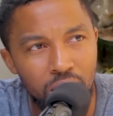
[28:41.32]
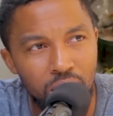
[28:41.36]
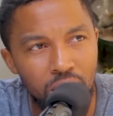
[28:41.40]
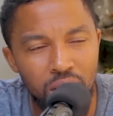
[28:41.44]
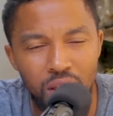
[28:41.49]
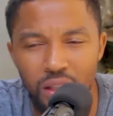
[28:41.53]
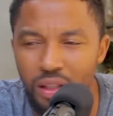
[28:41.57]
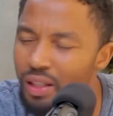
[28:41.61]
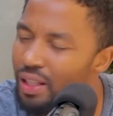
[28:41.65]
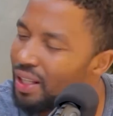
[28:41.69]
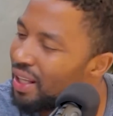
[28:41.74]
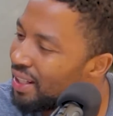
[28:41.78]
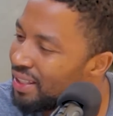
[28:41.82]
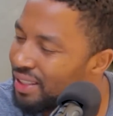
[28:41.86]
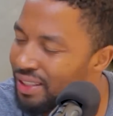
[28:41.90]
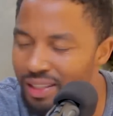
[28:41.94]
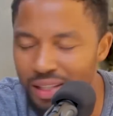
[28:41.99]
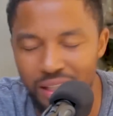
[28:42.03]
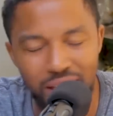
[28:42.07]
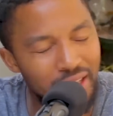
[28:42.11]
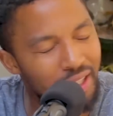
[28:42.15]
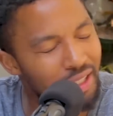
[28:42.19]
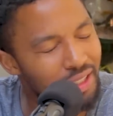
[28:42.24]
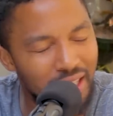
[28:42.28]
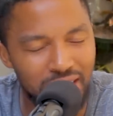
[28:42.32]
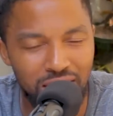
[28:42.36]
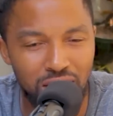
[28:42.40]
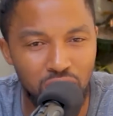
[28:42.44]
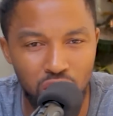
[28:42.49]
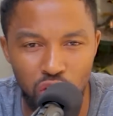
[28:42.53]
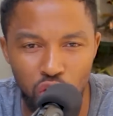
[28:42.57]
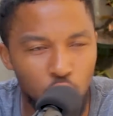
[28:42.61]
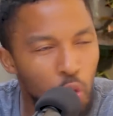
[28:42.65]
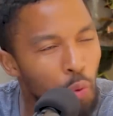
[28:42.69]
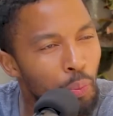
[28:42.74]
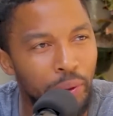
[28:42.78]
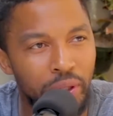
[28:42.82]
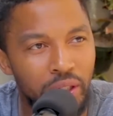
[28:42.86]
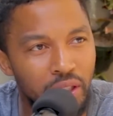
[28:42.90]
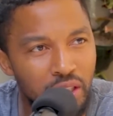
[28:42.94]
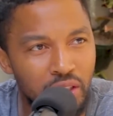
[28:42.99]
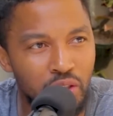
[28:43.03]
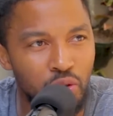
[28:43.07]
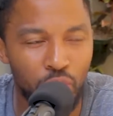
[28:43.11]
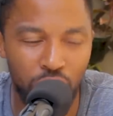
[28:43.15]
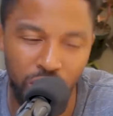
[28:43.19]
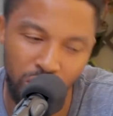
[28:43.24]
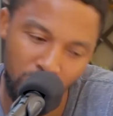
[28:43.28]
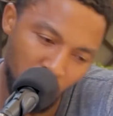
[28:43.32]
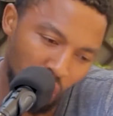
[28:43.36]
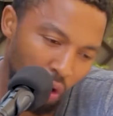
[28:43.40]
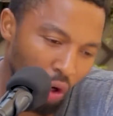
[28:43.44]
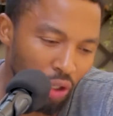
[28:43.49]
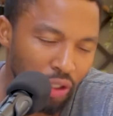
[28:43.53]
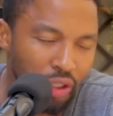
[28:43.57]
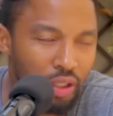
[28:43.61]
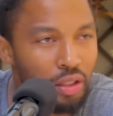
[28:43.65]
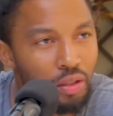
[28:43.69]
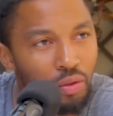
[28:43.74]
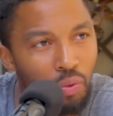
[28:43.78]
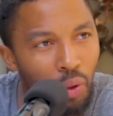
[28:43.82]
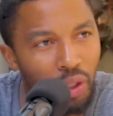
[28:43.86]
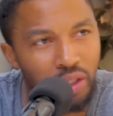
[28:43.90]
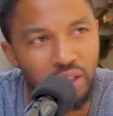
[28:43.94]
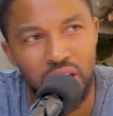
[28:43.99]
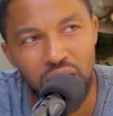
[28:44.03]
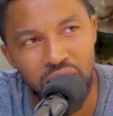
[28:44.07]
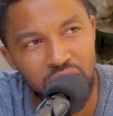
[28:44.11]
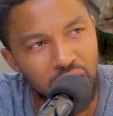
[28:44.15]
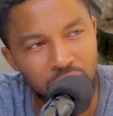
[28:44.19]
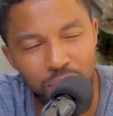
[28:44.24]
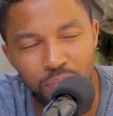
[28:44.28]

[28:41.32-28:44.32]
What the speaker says: That's stupid. It's retarded. What does that mean?